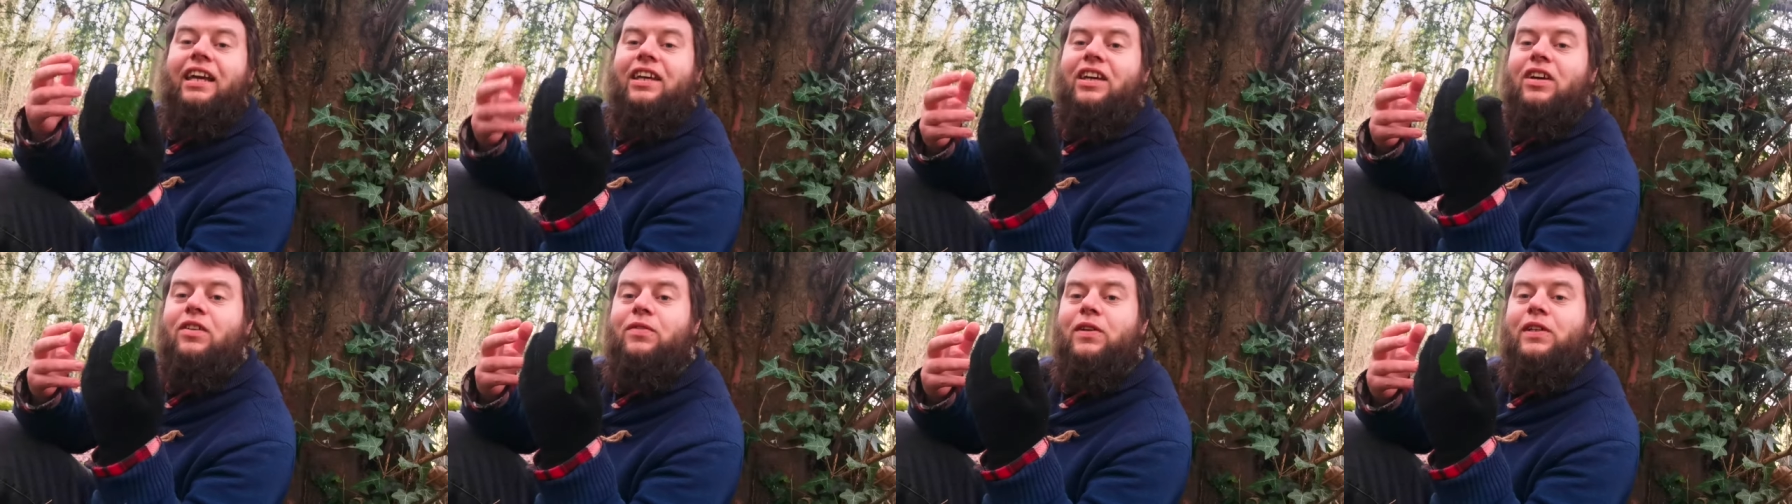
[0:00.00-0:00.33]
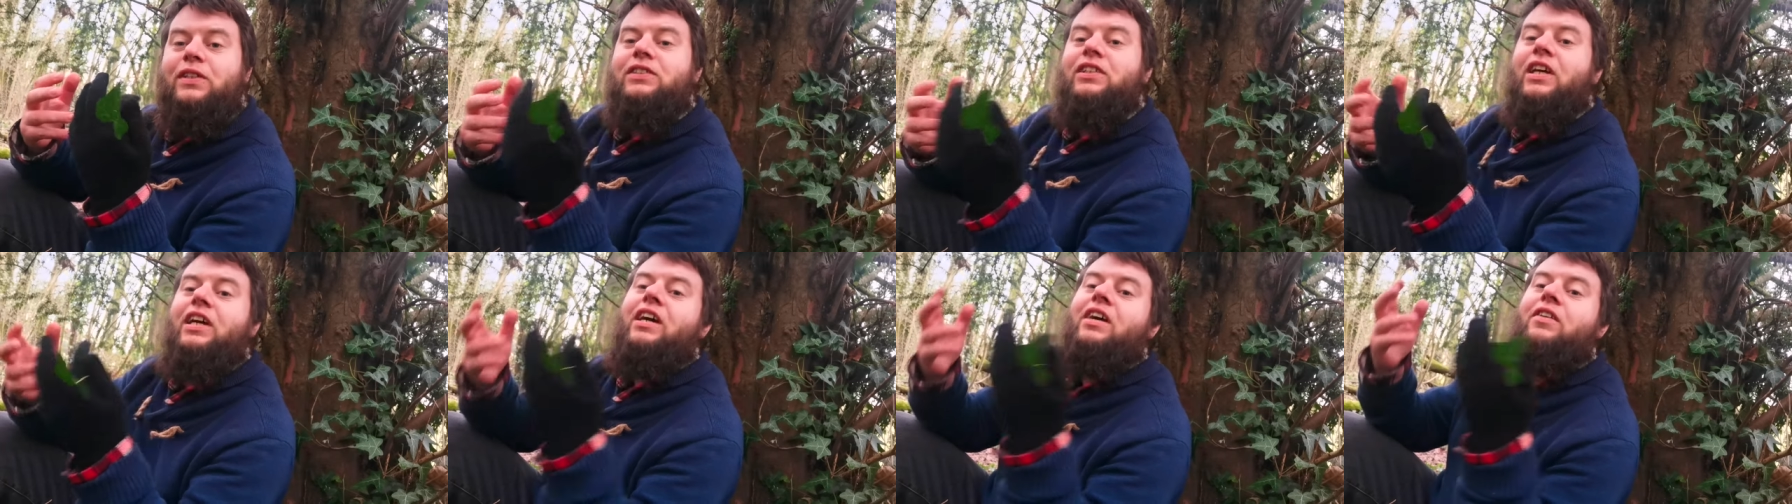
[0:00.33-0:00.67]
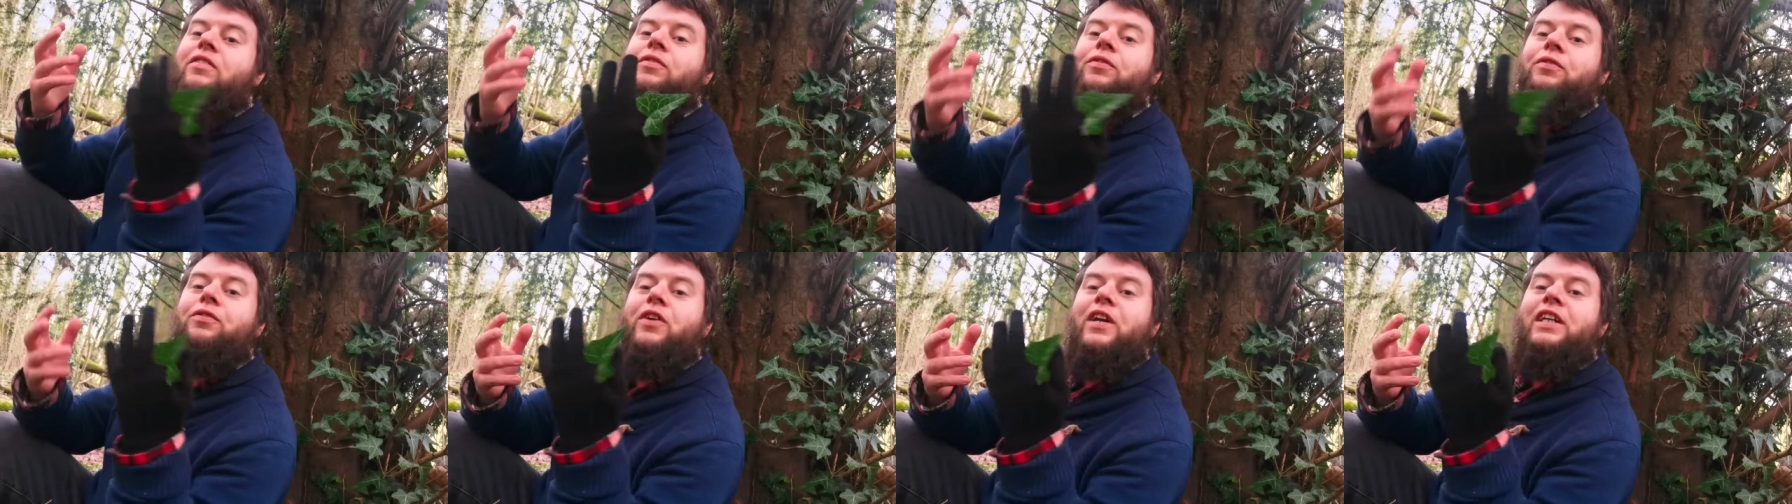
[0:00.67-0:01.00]
and give us
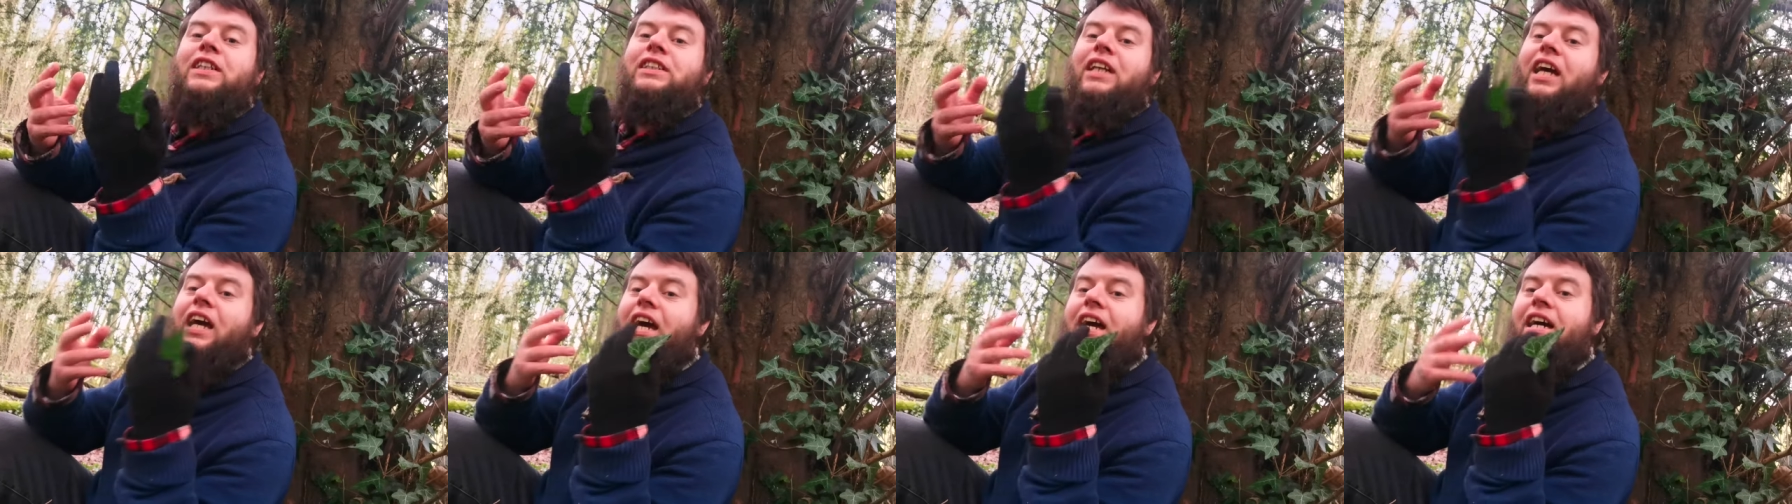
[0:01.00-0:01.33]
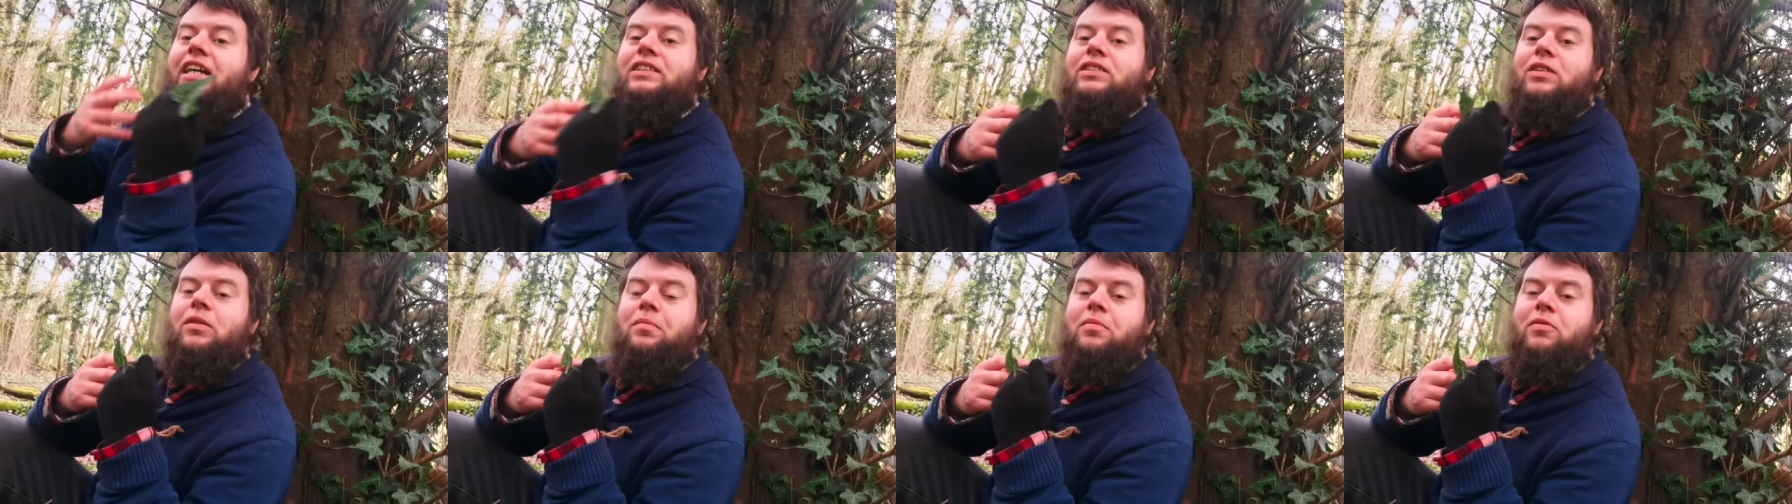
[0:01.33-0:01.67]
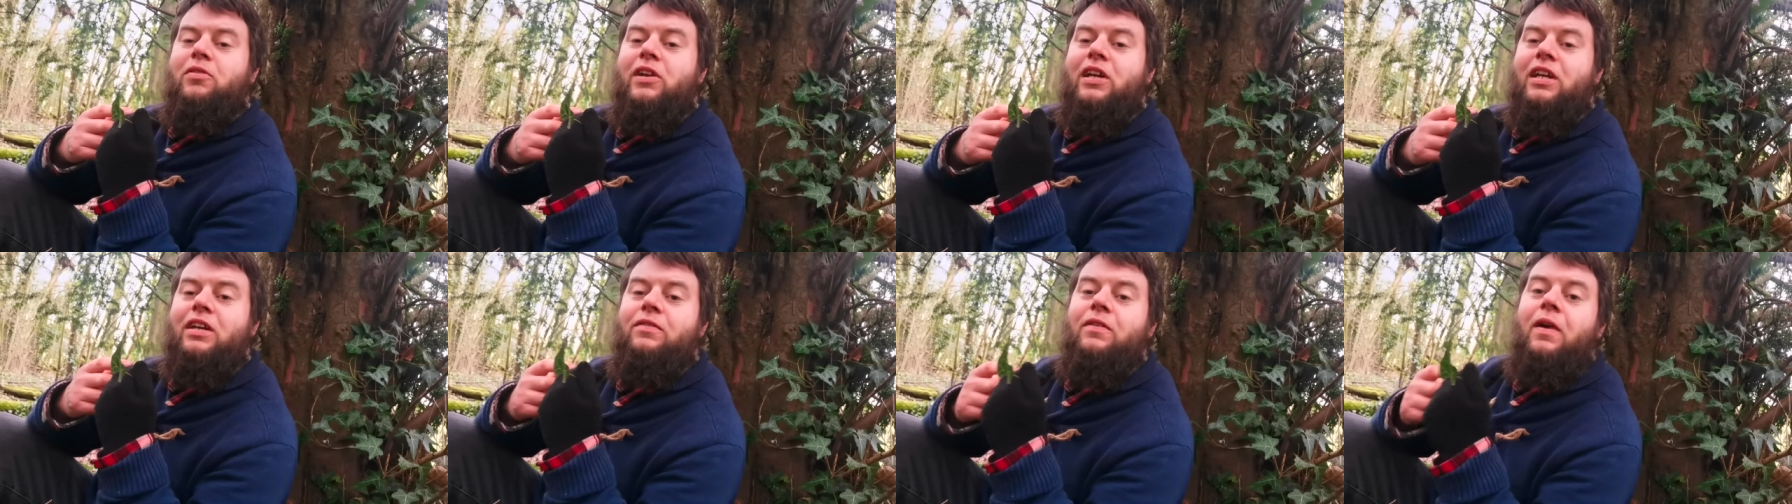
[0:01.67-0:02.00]
fresh air to
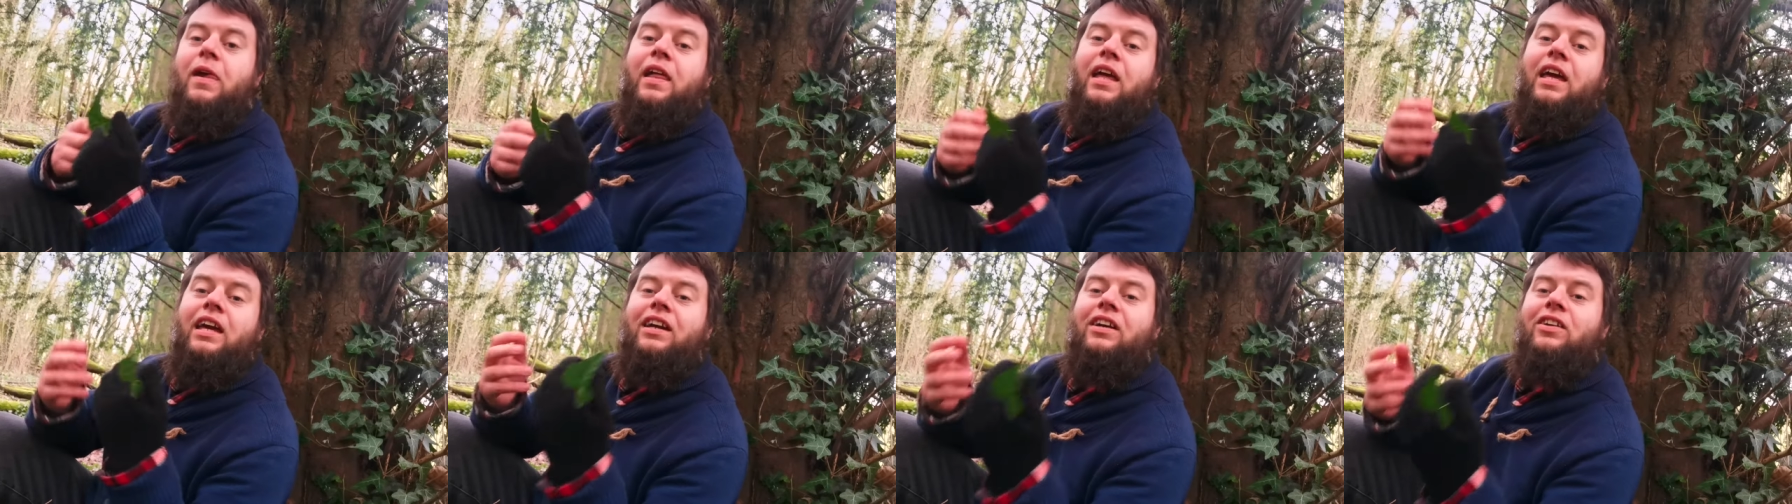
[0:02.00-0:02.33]
breathe,